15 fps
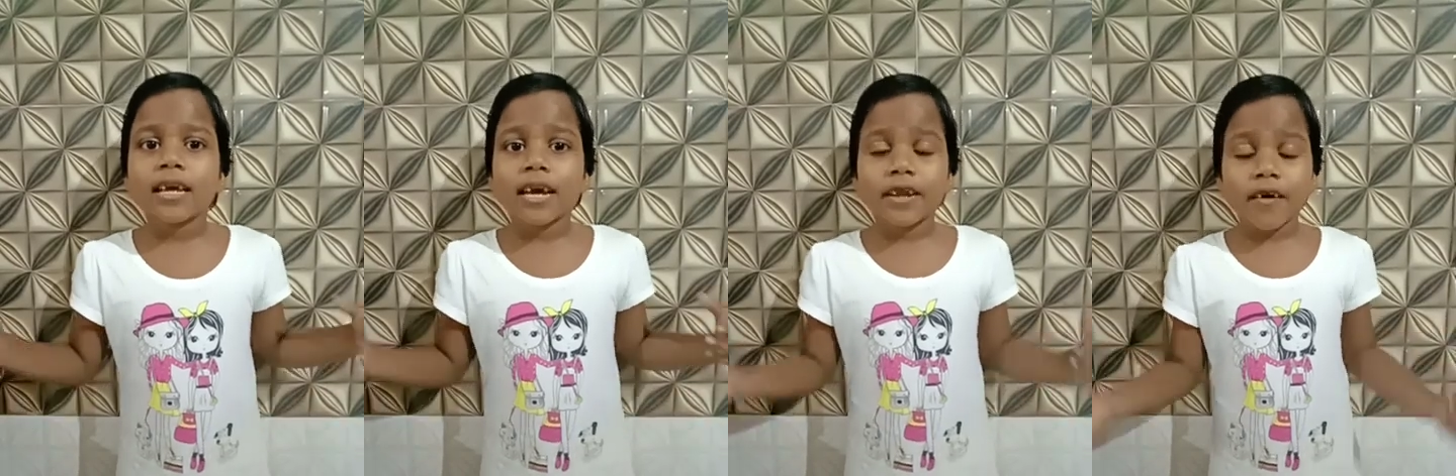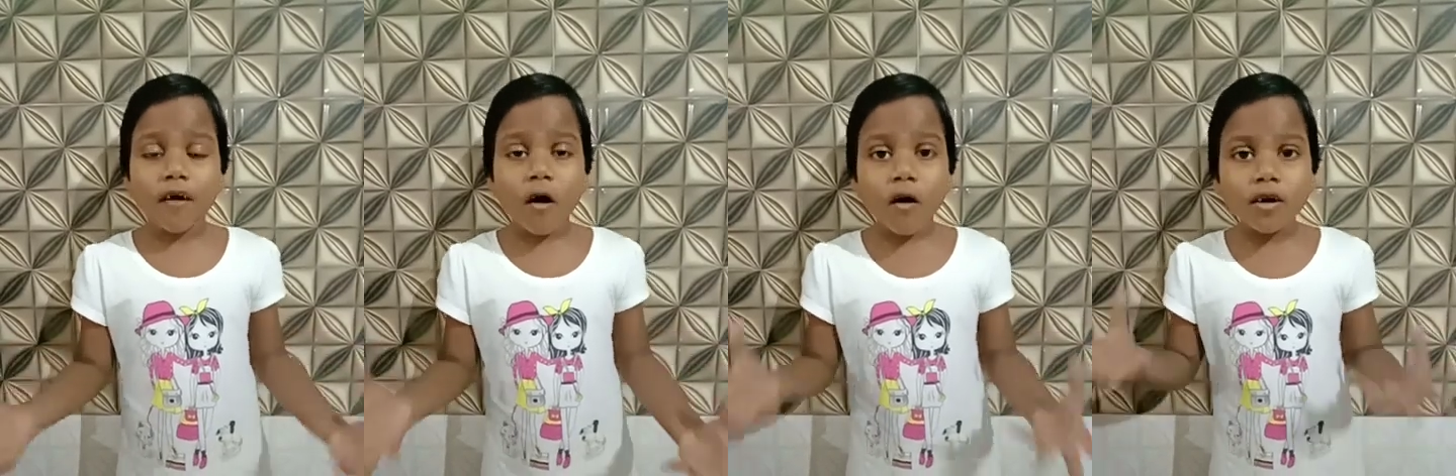
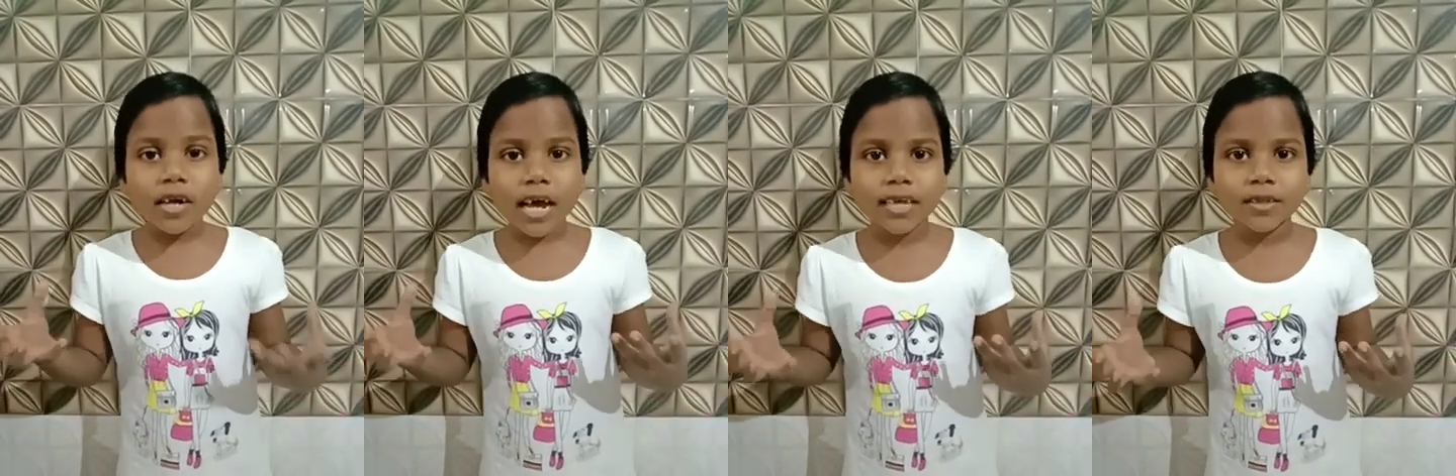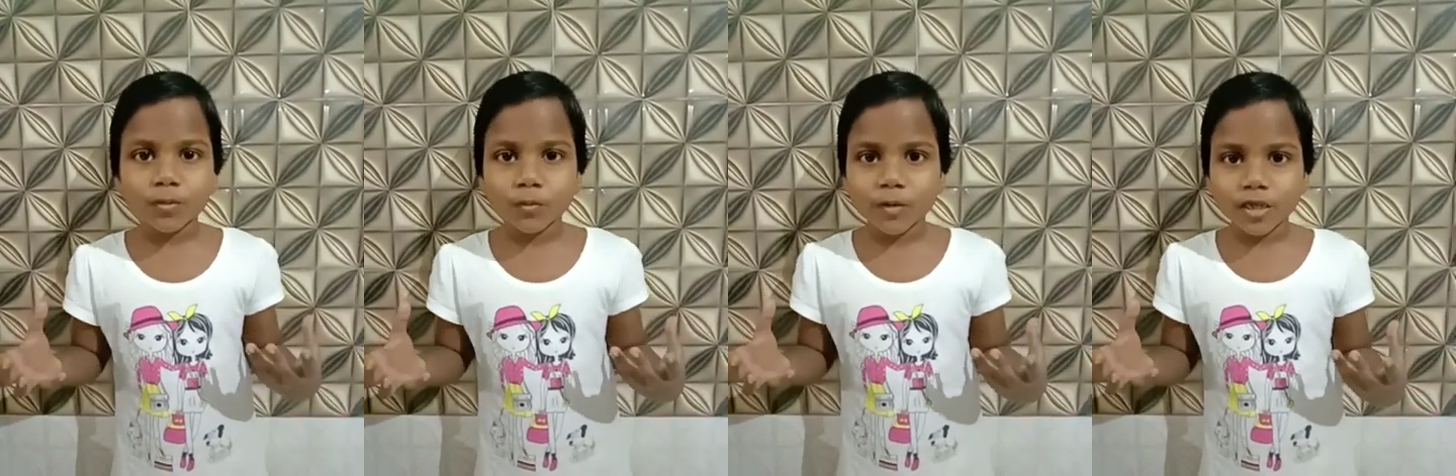
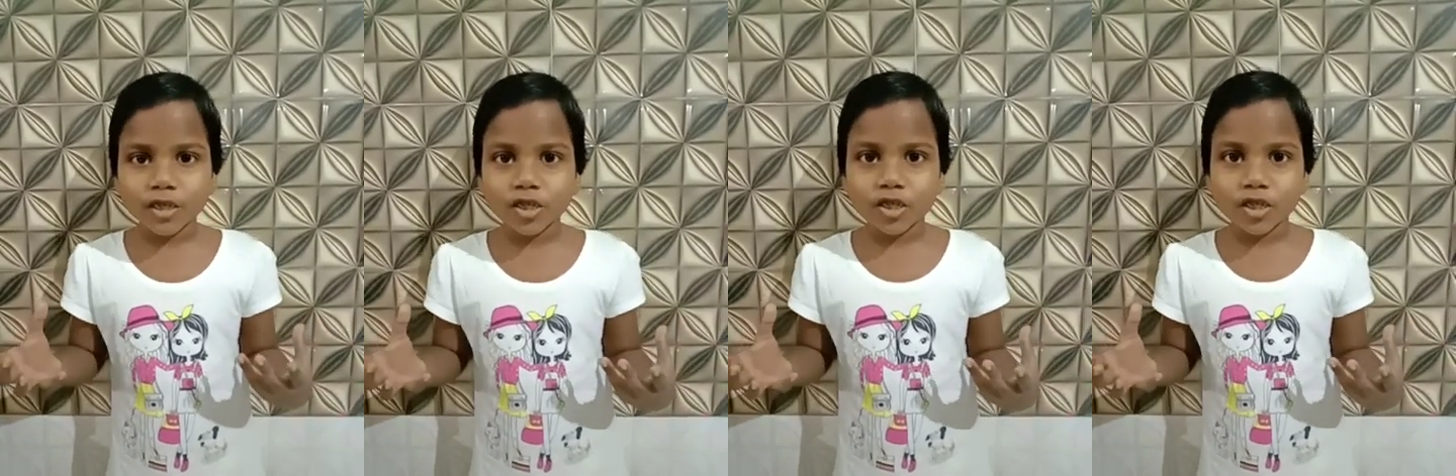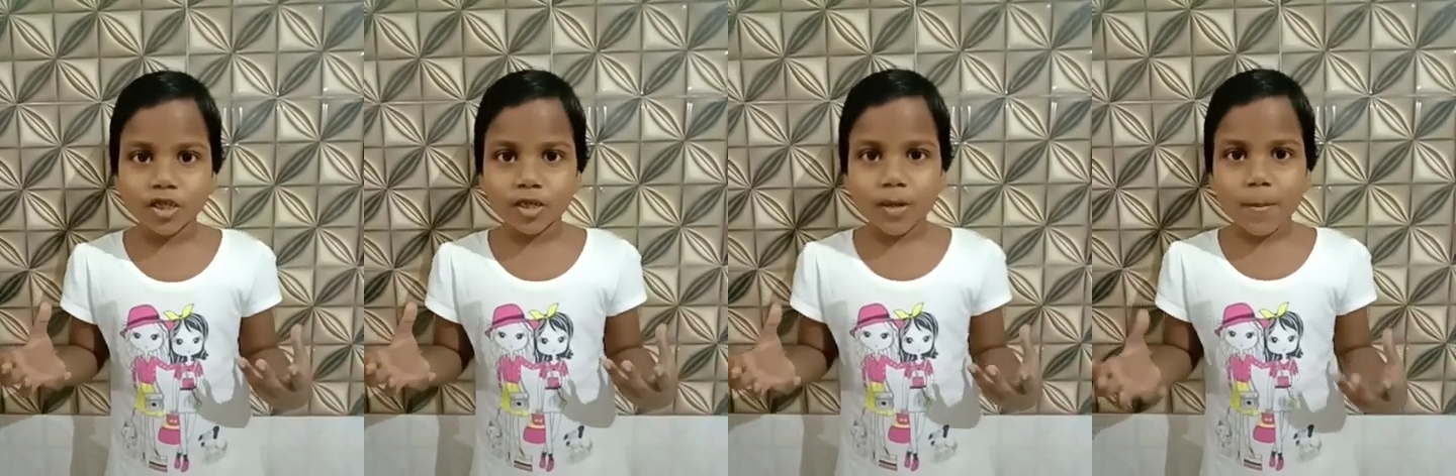recognize a
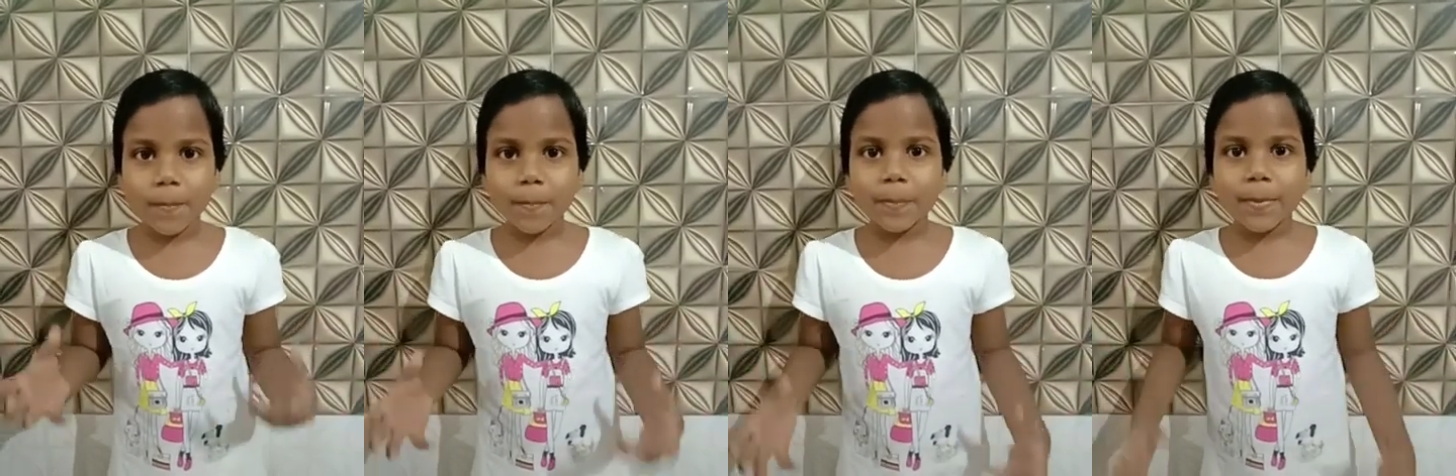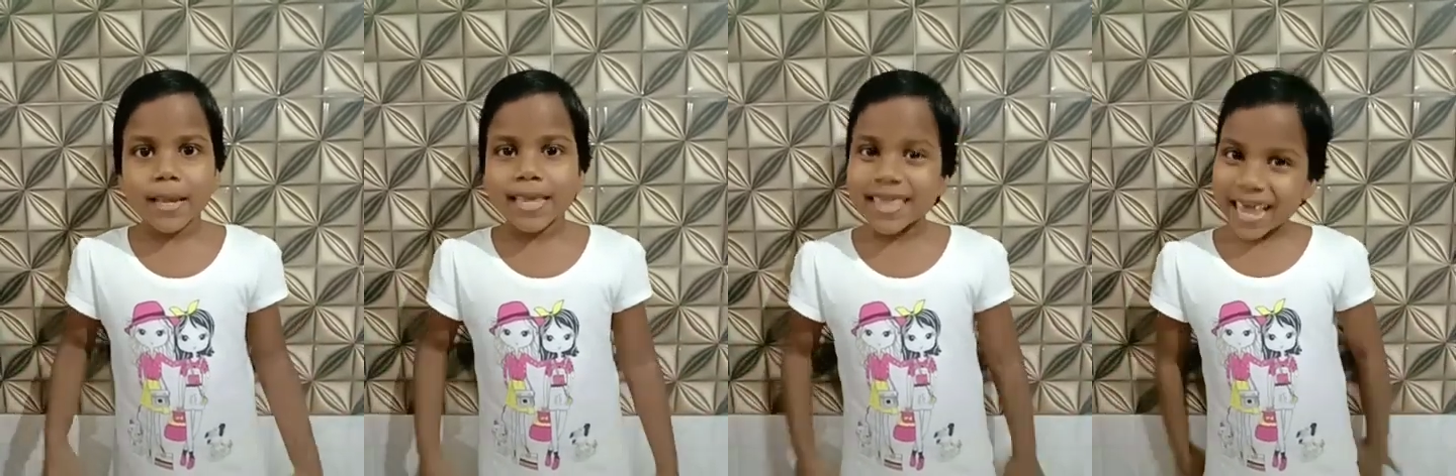witch.
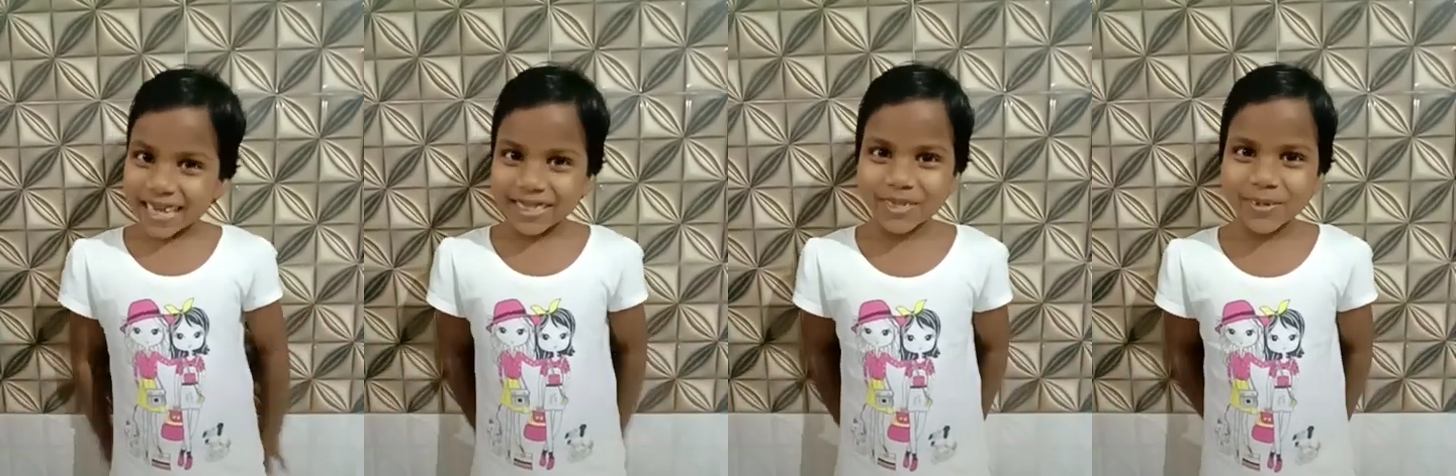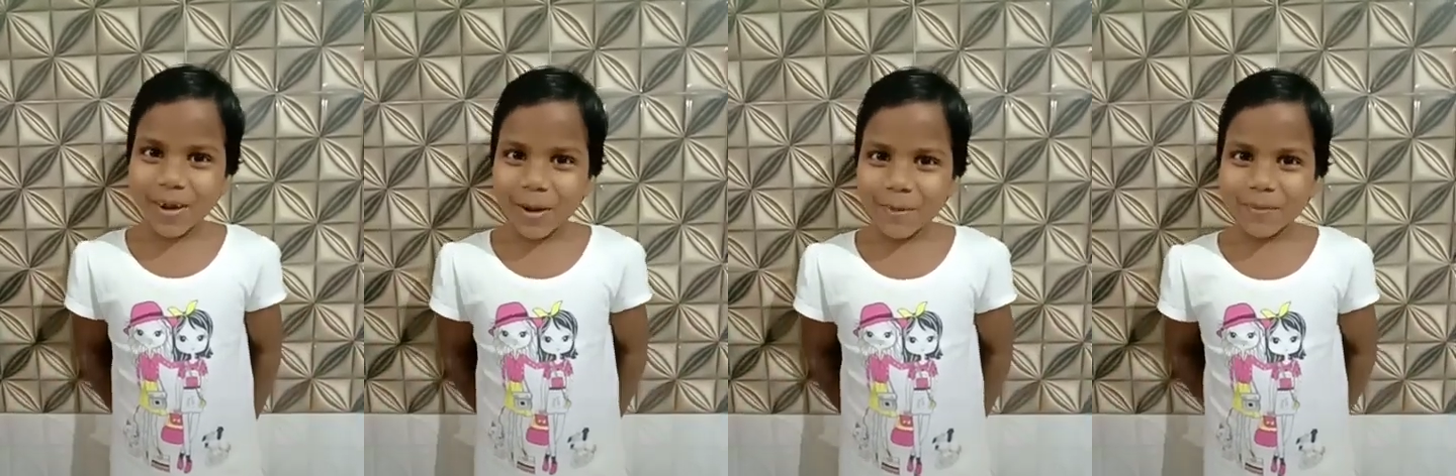Thank
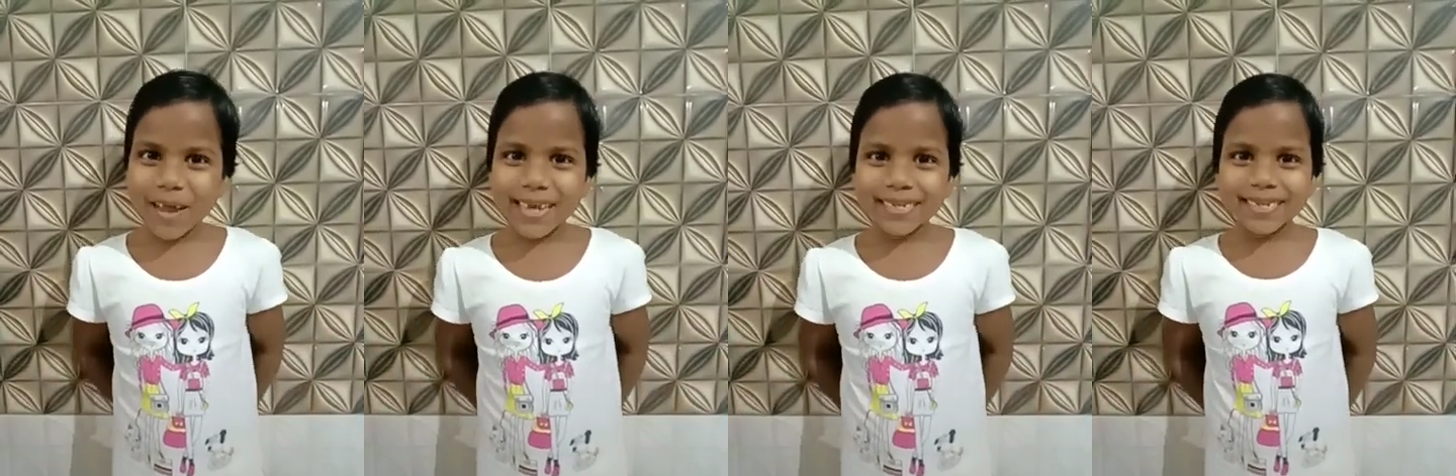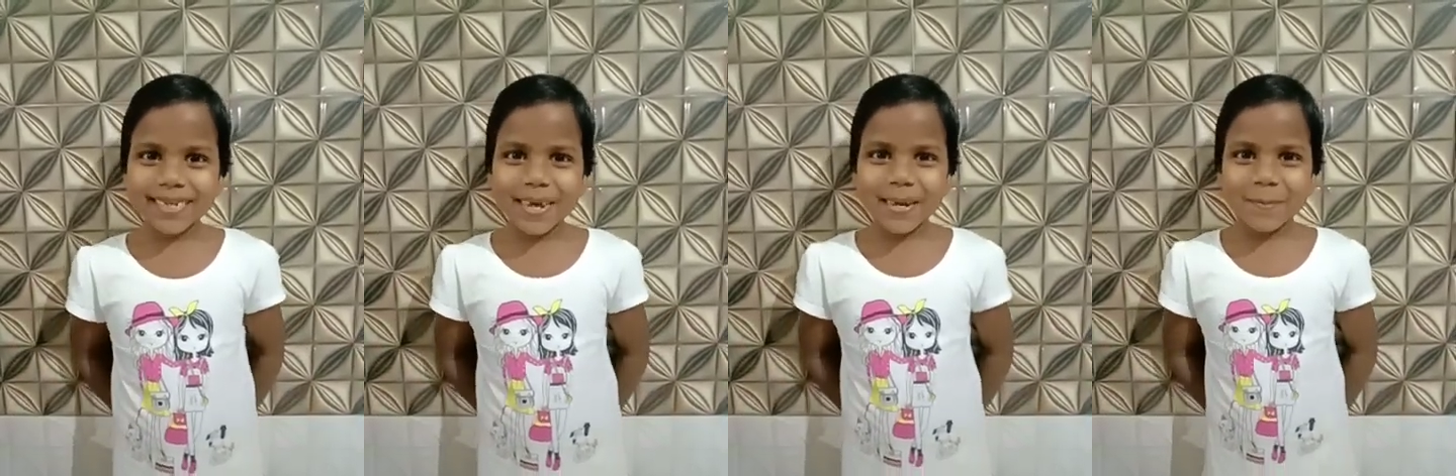you. Have a nice
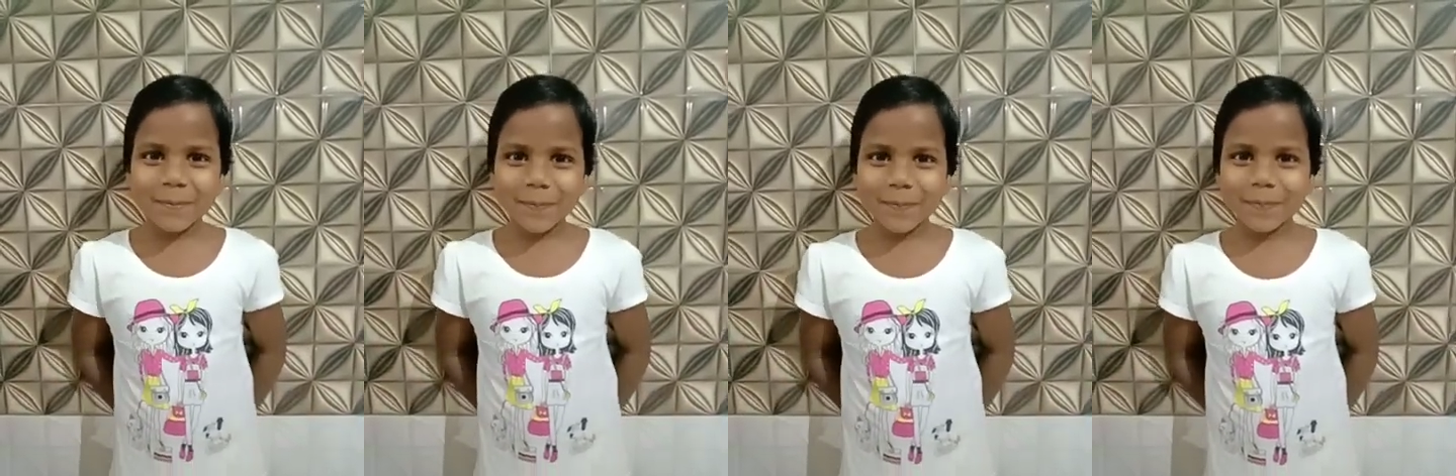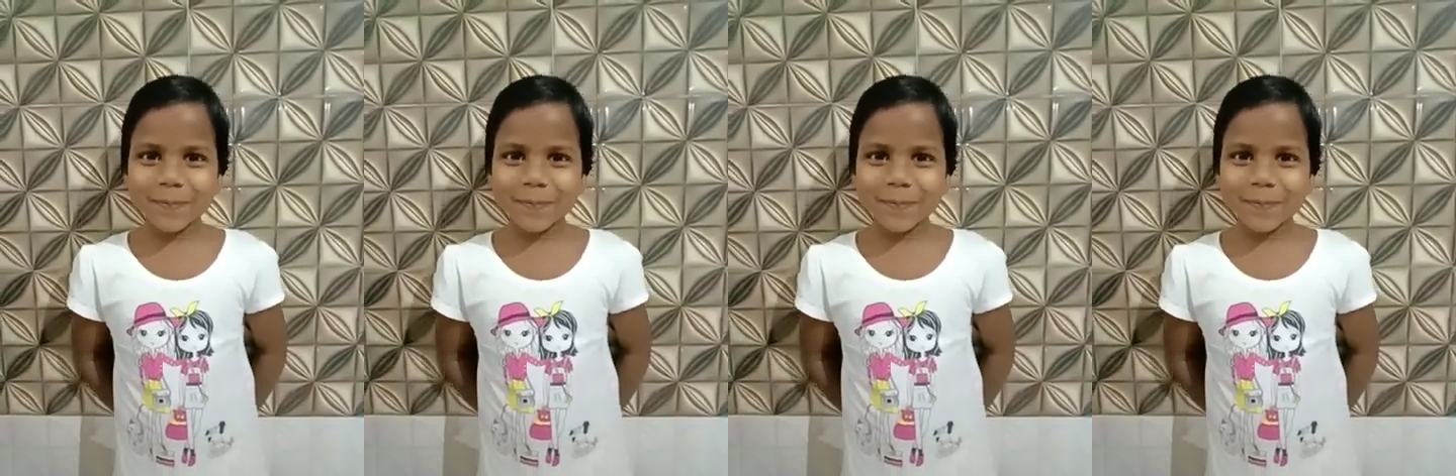day.